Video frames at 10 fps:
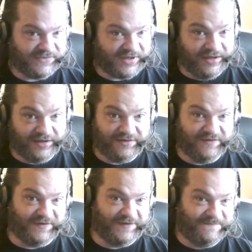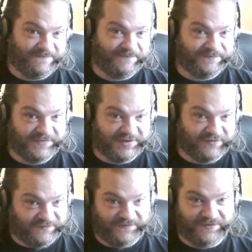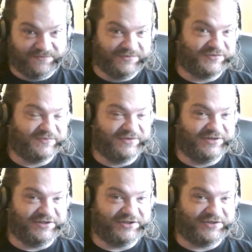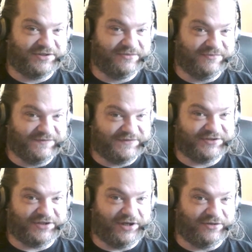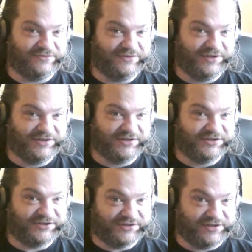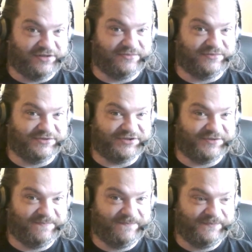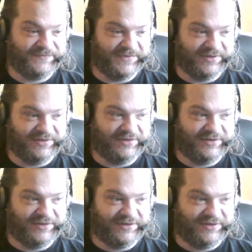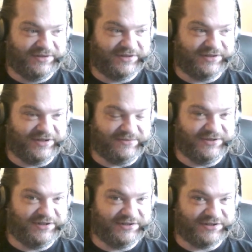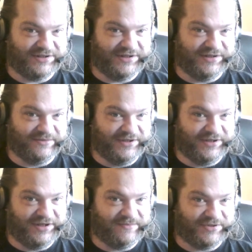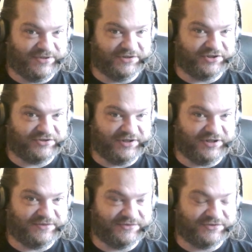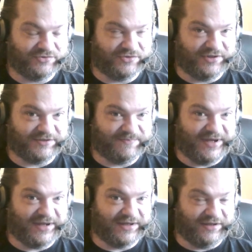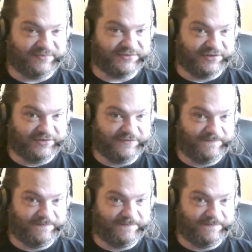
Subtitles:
However, the film was released with the title Star Wars. A couple of years later, when The Empire Strikes Back comes along,